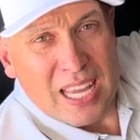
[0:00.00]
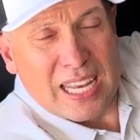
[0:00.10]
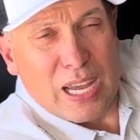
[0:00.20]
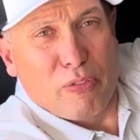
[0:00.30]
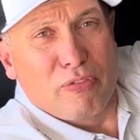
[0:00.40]

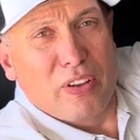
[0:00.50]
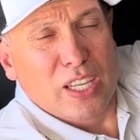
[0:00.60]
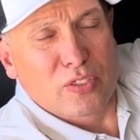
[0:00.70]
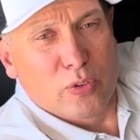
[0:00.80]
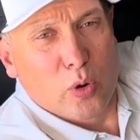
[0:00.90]
Now,
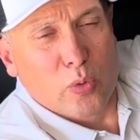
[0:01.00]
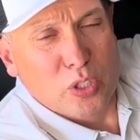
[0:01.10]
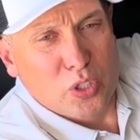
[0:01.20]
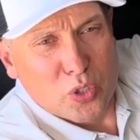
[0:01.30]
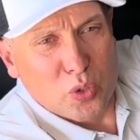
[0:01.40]
fast forward
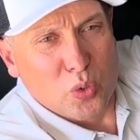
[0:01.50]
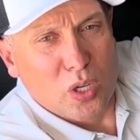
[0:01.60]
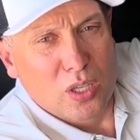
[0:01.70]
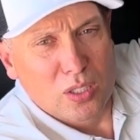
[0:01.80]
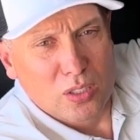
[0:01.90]
to
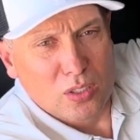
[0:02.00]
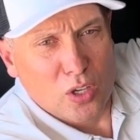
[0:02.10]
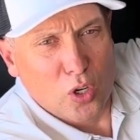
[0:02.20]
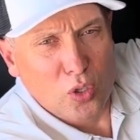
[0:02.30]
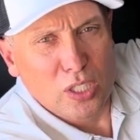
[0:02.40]

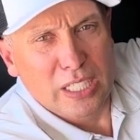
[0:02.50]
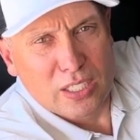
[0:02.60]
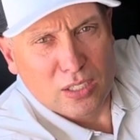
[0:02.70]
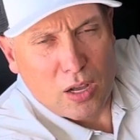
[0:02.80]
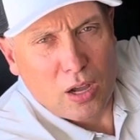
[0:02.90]

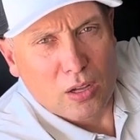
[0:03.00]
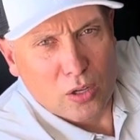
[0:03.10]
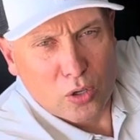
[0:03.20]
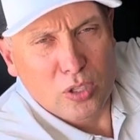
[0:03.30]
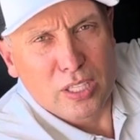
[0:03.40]
early of
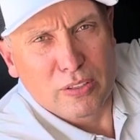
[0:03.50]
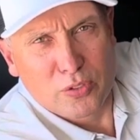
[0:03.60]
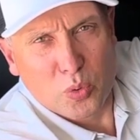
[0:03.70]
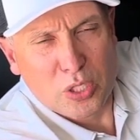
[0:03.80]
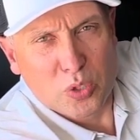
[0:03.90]

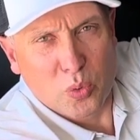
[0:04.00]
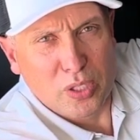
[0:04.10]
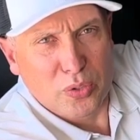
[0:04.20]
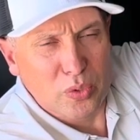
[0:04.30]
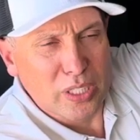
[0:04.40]

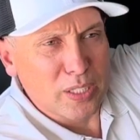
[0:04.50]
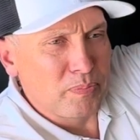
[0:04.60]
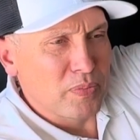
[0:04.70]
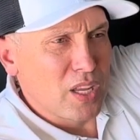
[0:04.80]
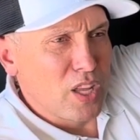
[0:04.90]
2023.
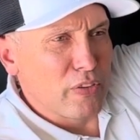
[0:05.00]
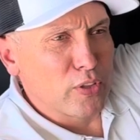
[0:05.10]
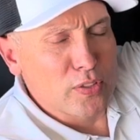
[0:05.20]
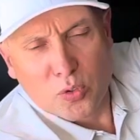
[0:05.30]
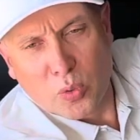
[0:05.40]

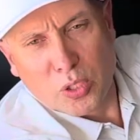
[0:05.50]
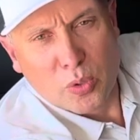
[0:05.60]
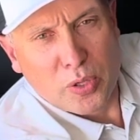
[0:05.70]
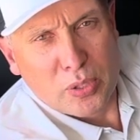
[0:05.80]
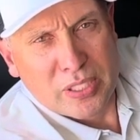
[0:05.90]
First of
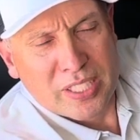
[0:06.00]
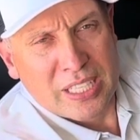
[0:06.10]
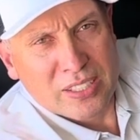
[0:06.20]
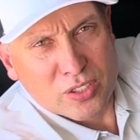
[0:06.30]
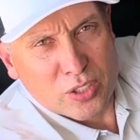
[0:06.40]
2023,
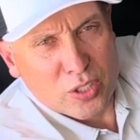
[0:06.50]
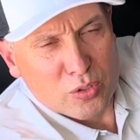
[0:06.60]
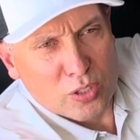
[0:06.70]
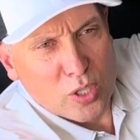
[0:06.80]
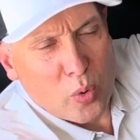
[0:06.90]
Tesla starts
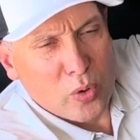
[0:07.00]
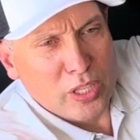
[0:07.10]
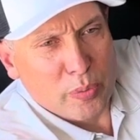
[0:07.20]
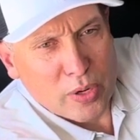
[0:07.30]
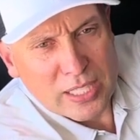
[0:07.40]
lowering
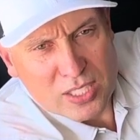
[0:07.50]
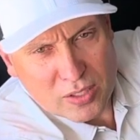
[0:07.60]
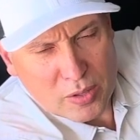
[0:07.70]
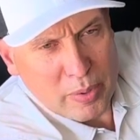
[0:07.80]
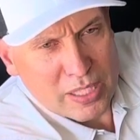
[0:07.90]
the prices
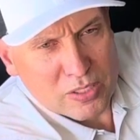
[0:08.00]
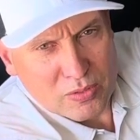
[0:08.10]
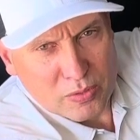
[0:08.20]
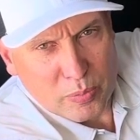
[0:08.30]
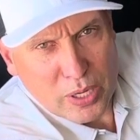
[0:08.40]
of the base
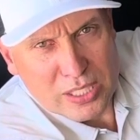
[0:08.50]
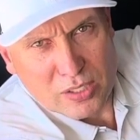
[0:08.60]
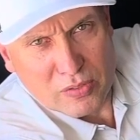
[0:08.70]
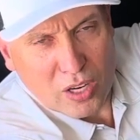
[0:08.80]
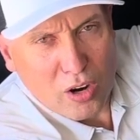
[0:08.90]
prices
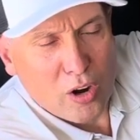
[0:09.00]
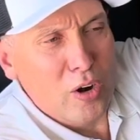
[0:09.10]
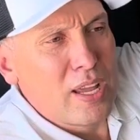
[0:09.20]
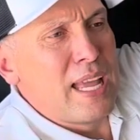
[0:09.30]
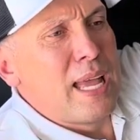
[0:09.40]
of the car,
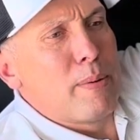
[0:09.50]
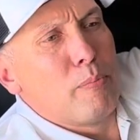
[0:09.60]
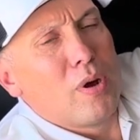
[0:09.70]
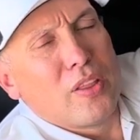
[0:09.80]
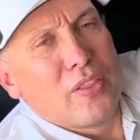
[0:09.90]

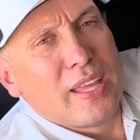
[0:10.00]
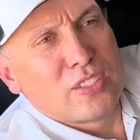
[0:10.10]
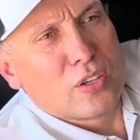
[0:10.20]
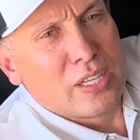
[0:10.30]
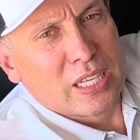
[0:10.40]
but they
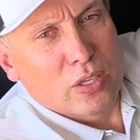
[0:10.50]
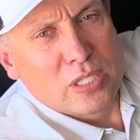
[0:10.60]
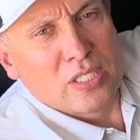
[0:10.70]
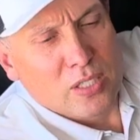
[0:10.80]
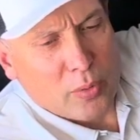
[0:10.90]
started
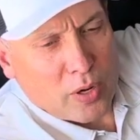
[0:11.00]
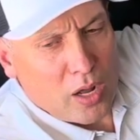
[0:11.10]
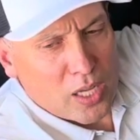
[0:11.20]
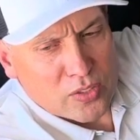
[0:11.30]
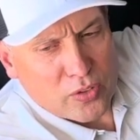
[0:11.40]
increasing the
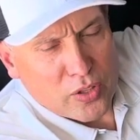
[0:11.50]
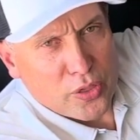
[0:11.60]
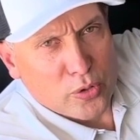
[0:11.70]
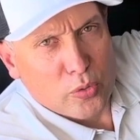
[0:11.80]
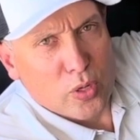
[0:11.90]
cost for the
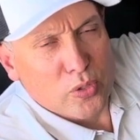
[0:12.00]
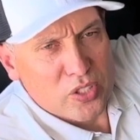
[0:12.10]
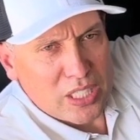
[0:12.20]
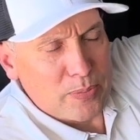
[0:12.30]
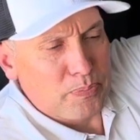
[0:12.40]
third row
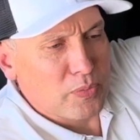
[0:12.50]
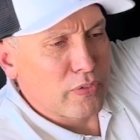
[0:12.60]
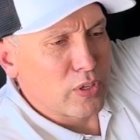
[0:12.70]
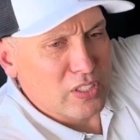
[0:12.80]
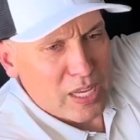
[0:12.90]
seat.
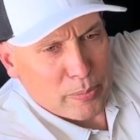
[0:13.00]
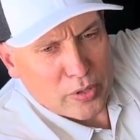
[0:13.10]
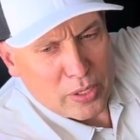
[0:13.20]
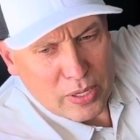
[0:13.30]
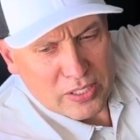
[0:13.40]
For example,
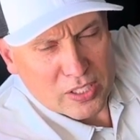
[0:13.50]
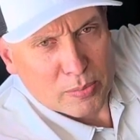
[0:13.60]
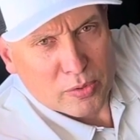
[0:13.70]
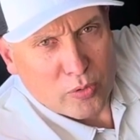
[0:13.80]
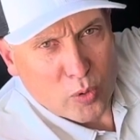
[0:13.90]
they raised it
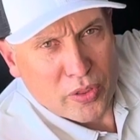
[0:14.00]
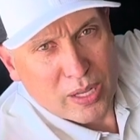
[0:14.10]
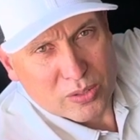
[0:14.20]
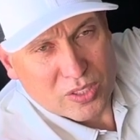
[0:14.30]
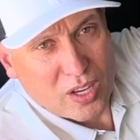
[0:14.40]
up to
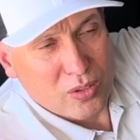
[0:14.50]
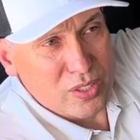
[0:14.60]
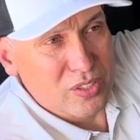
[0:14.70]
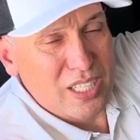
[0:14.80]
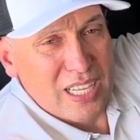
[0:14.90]
$4,000.